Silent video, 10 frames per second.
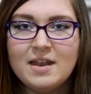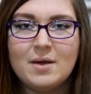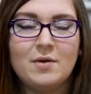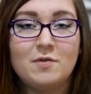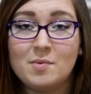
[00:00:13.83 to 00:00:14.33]

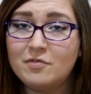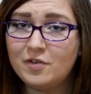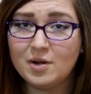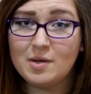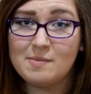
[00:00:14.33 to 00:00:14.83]
Now if you've been
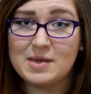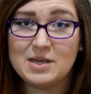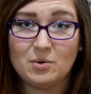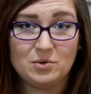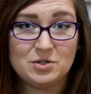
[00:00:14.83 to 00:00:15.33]
following
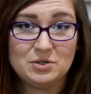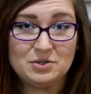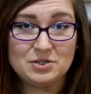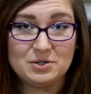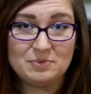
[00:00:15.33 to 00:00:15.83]
me on
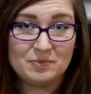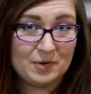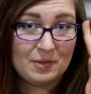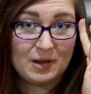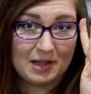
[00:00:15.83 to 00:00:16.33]
YouTube
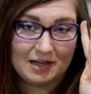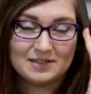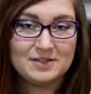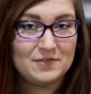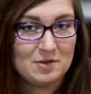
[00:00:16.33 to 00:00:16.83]
for the
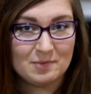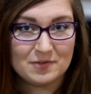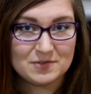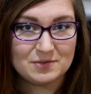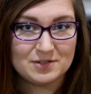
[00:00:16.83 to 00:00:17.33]
last few
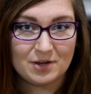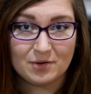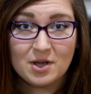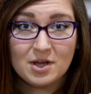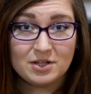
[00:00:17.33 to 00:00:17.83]
months or so,
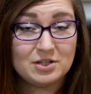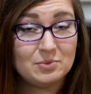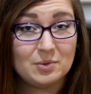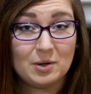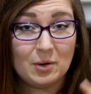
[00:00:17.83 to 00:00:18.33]
you
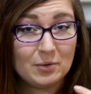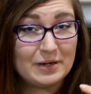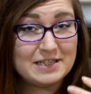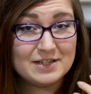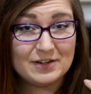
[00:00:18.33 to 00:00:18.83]
will
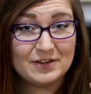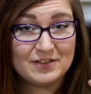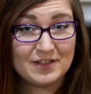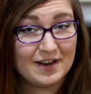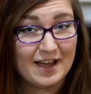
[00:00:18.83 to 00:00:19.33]
already know
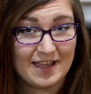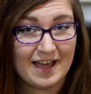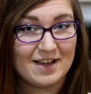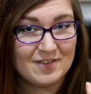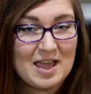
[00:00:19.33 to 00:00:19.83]
that I
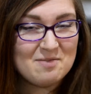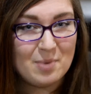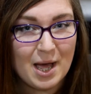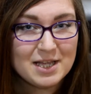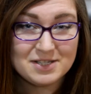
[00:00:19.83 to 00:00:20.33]
have a
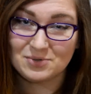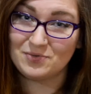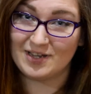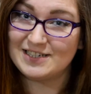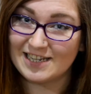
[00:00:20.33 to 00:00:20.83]
personal
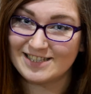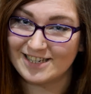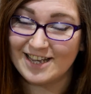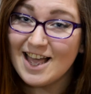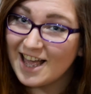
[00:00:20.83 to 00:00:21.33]

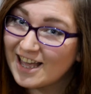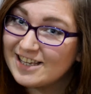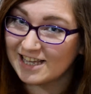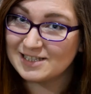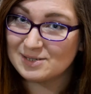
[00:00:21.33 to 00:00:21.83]
vendetta
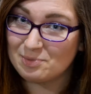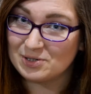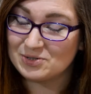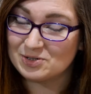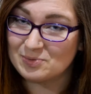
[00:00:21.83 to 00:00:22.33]
against
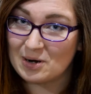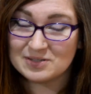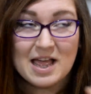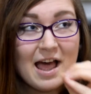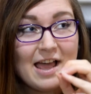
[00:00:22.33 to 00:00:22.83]
Brussels
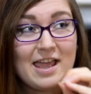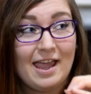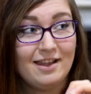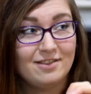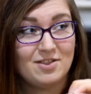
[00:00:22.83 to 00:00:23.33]
sprouts. I
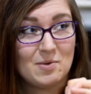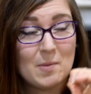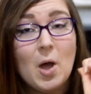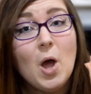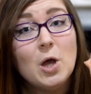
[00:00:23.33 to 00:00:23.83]
hate them
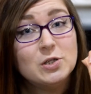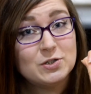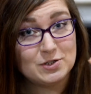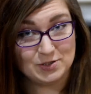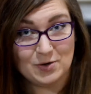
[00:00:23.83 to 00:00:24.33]

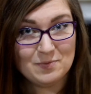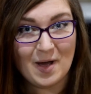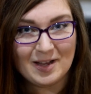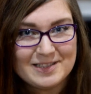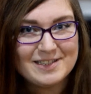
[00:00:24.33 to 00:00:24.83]
so
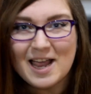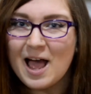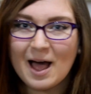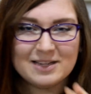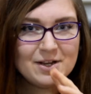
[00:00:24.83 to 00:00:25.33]
much.
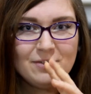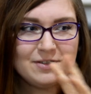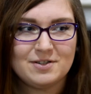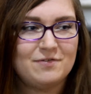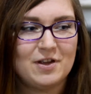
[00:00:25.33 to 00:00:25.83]
I
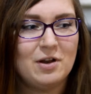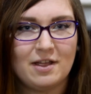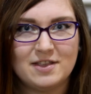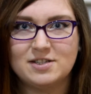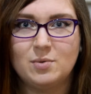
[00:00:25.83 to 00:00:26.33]
don't feel
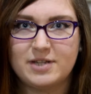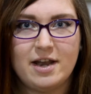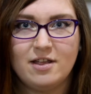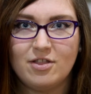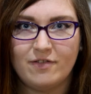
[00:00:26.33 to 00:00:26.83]
like this towards
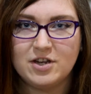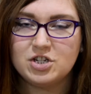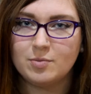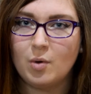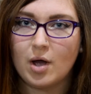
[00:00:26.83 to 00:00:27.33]
any other
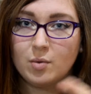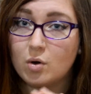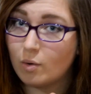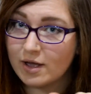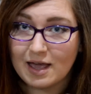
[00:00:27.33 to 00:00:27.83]
vegetable. I will
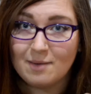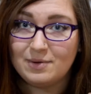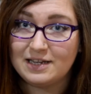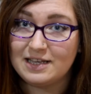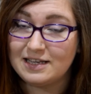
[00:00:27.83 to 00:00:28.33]
quite
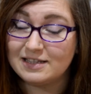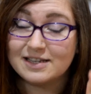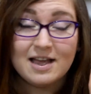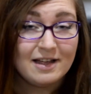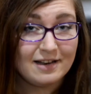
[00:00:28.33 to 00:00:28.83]
happily eat
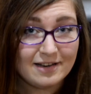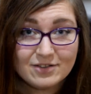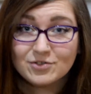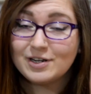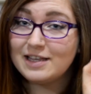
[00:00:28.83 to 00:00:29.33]

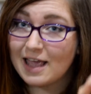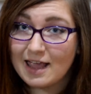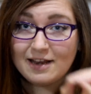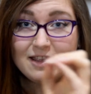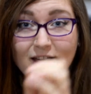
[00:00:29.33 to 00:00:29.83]
literally
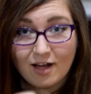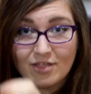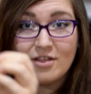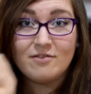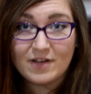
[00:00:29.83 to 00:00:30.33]
any
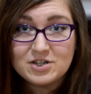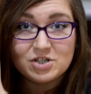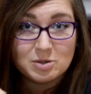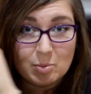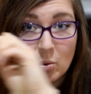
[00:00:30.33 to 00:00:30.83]
other
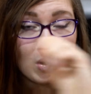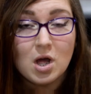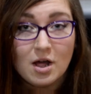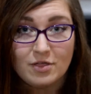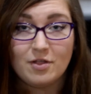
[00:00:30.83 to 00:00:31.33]
vegetable.
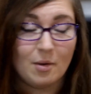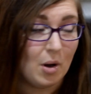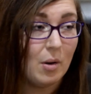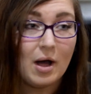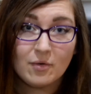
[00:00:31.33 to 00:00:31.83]

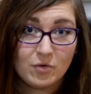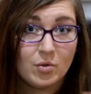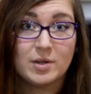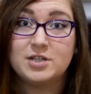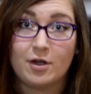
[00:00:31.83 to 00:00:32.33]
Well, out of all the
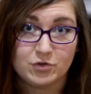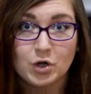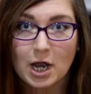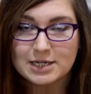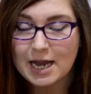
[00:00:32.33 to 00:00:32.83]
ones that I've
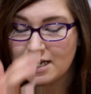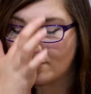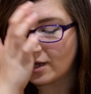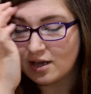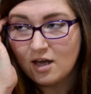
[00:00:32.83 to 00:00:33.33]
tried
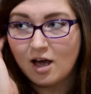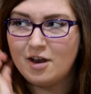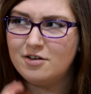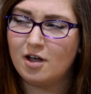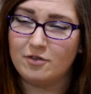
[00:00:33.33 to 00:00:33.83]
anyway,
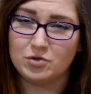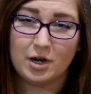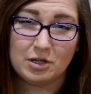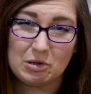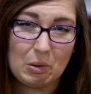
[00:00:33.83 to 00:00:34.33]
and I've
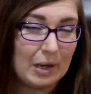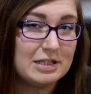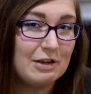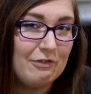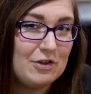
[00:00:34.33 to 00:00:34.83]
tried
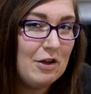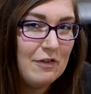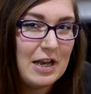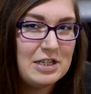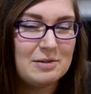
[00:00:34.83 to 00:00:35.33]
quite a few
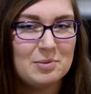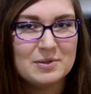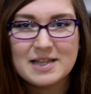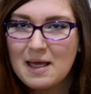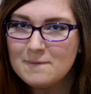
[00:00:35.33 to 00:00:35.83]

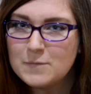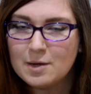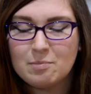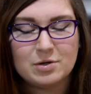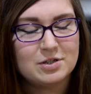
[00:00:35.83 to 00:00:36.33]
vegetables,
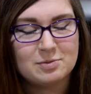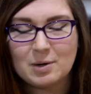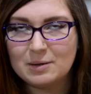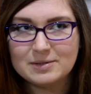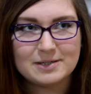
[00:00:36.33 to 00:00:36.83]
but Brussels
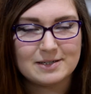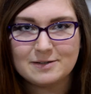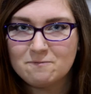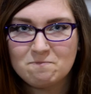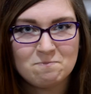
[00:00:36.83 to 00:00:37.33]

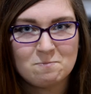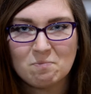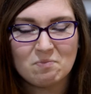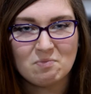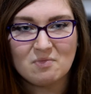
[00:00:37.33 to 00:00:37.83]
sprouts
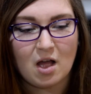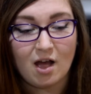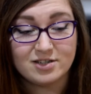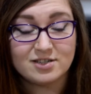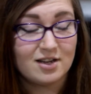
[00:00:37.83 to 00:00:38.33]

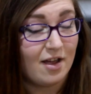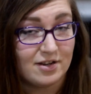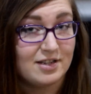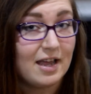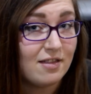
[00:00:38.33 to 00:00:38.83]
I just
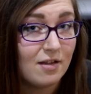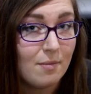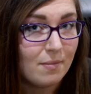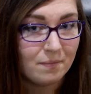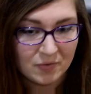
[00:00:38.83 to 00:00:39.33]
hate
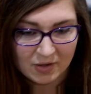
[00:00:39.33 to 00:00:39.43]
them.